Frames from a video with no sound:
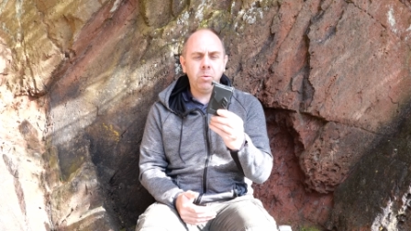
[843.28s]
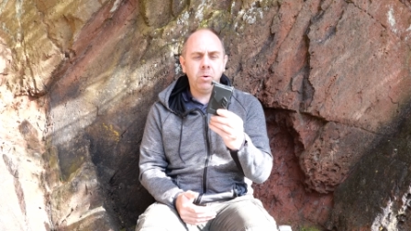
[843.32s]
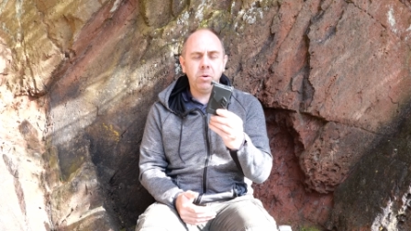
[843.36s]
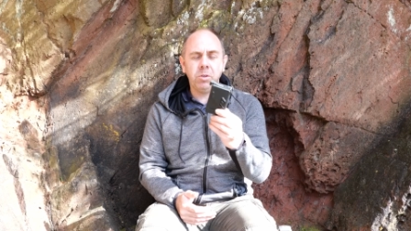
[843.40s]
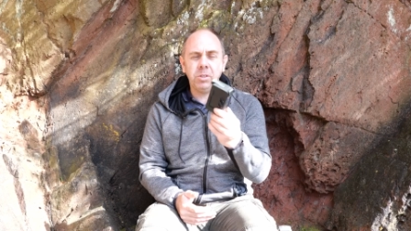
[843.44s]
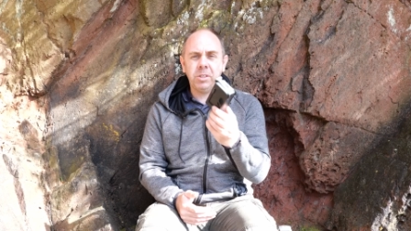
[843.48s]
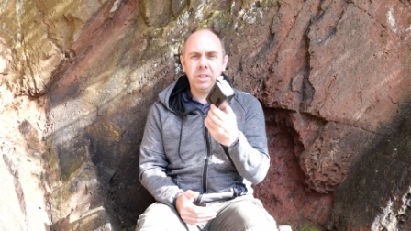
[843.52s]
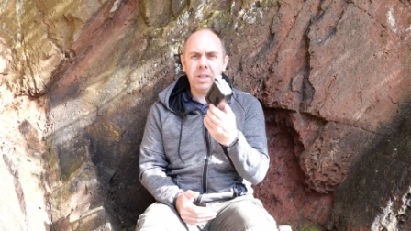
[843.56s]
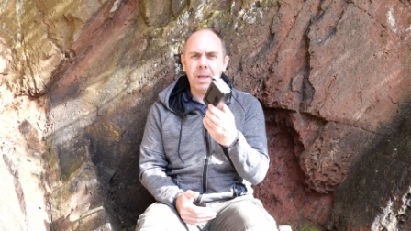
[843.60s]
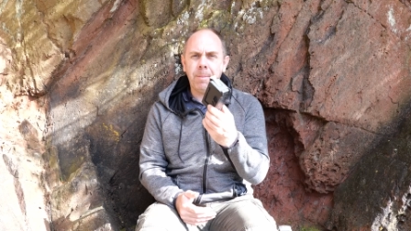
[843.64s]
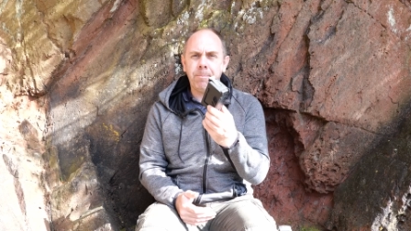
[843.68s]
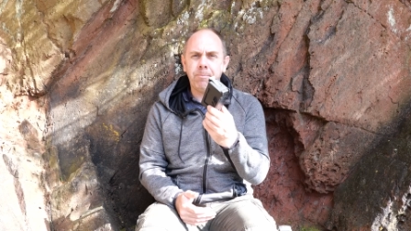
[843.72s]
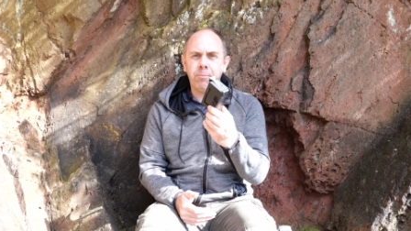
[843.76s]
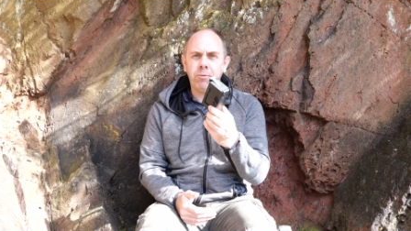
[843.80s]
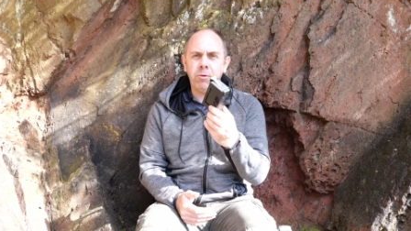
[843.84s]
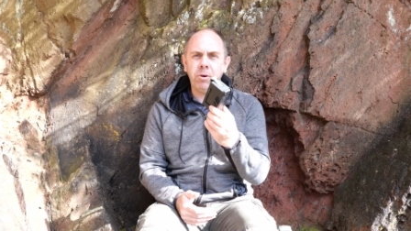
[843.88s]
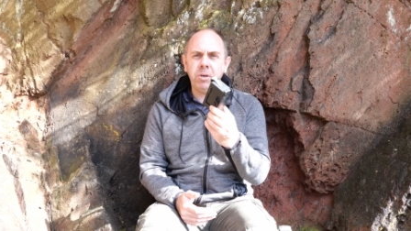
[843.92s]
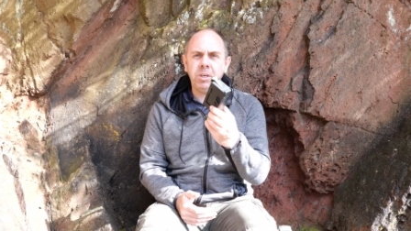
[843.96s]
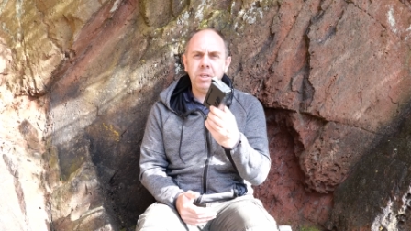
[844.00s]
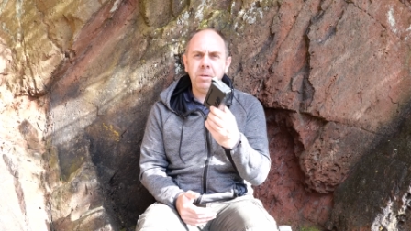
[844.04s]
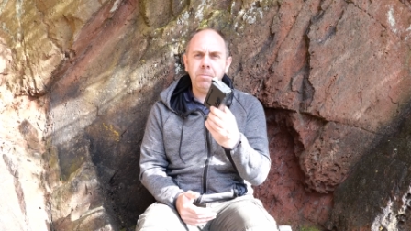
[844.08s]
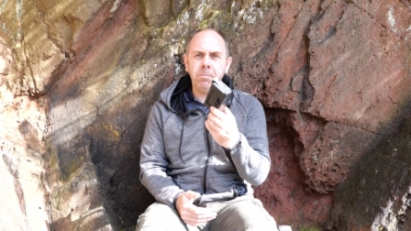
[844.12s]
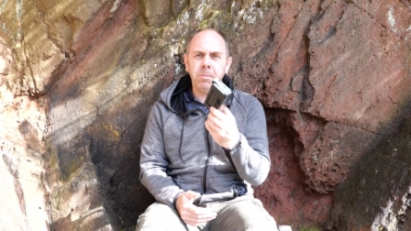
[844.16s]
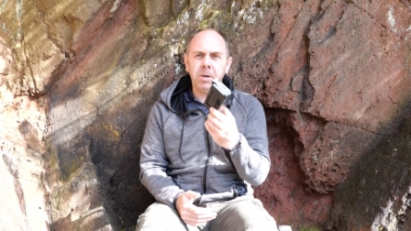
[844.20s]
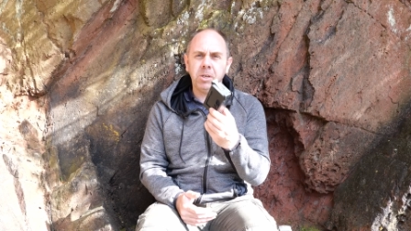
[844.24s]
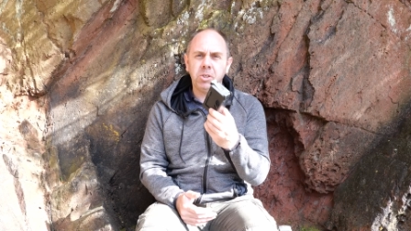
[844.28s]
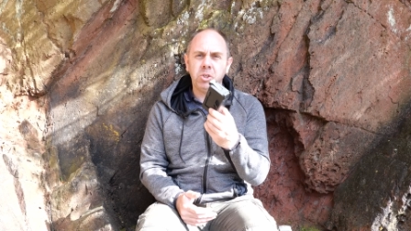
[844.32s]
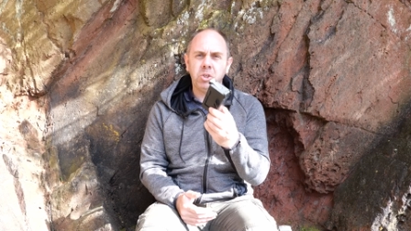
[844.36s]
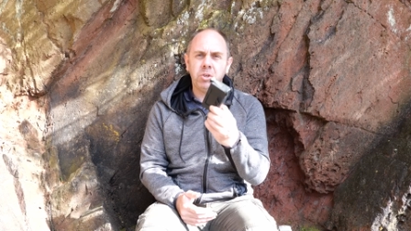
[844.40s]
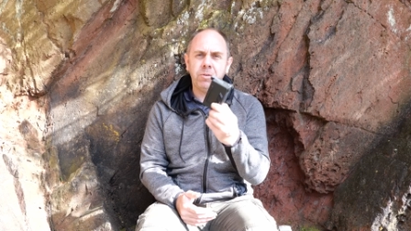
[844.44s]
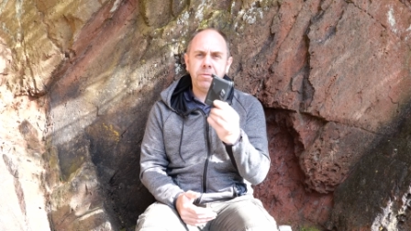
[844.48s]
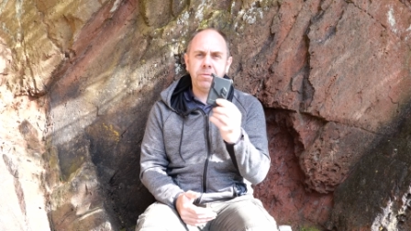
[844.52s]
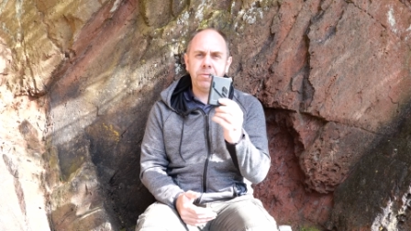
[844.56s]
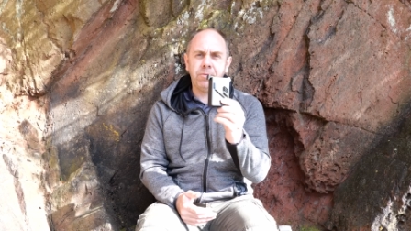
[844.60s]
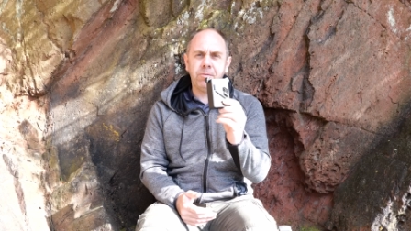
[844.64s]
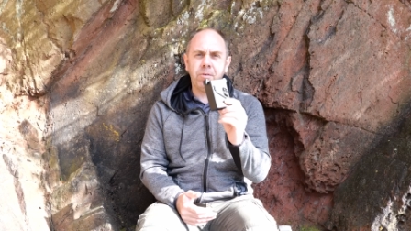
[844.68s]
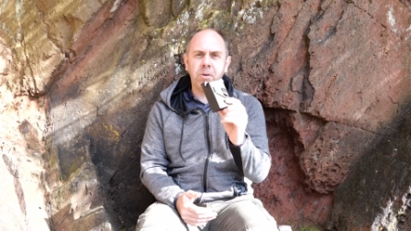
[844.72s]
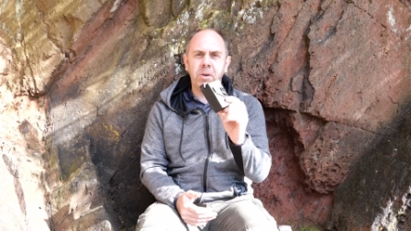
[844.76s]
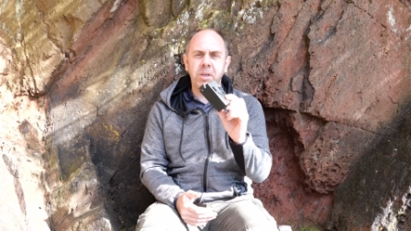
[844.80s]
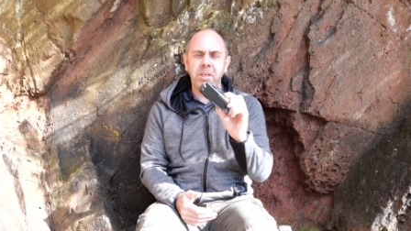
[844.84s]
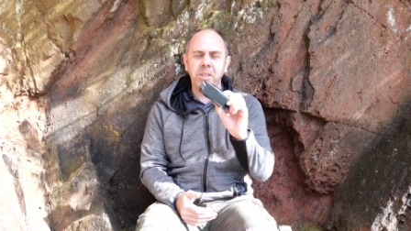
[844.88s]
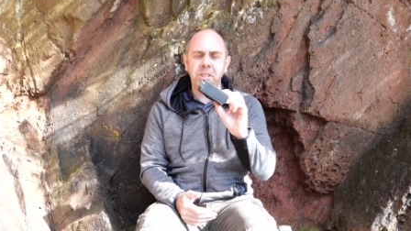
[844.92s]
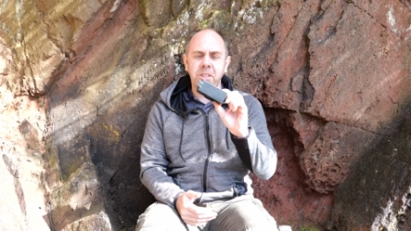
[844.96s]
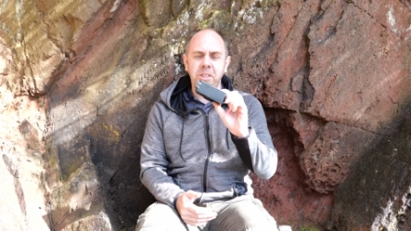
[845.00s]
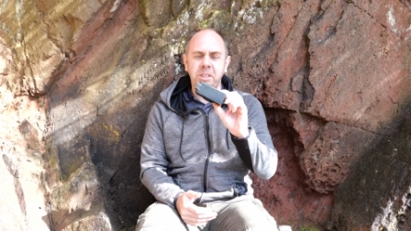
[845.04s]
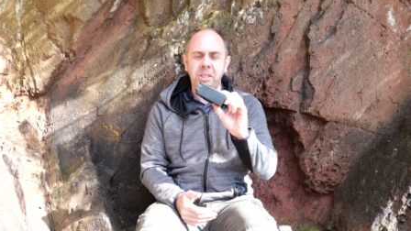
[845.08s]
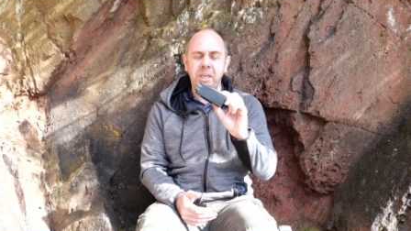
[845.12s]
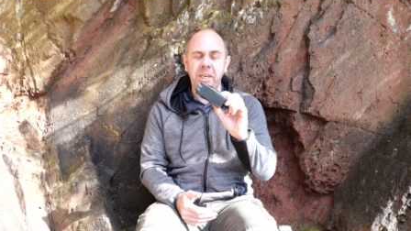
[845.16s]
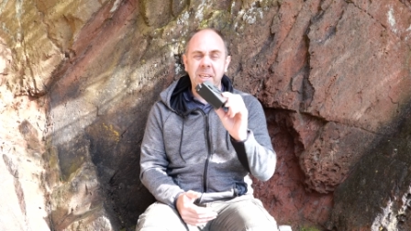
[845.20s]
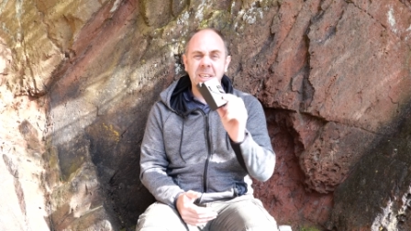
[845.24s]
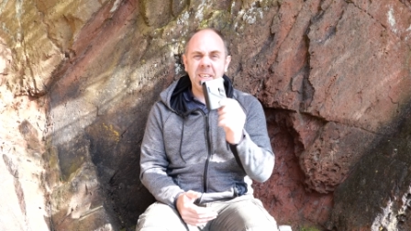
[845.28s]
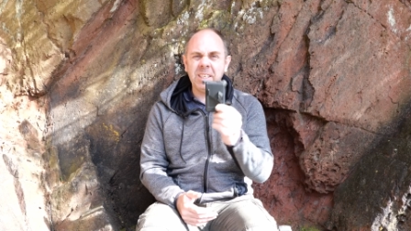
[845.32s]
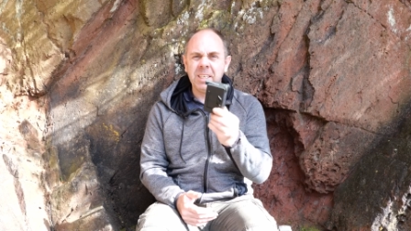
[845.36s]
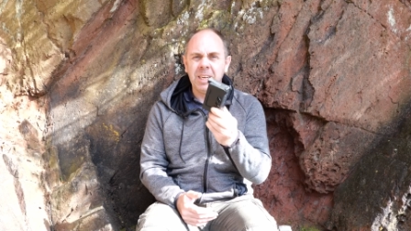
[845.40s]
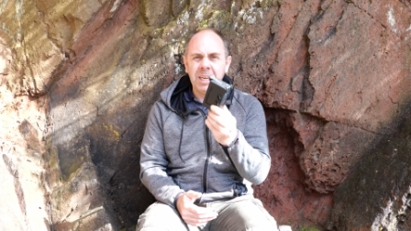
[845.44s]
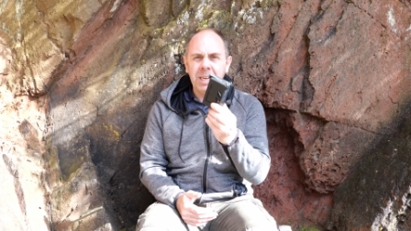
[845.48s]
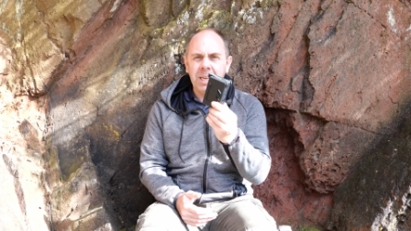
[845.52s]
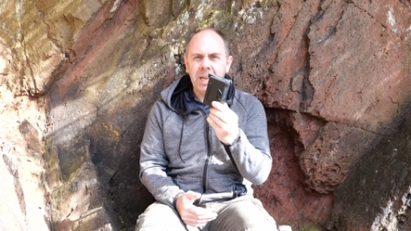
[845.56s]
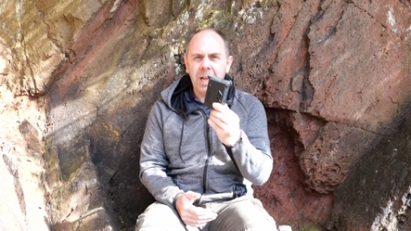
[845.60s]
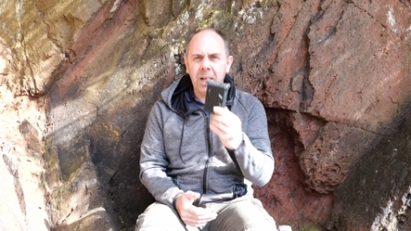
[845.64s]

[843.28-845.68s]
ones, they're pretty much fully sealed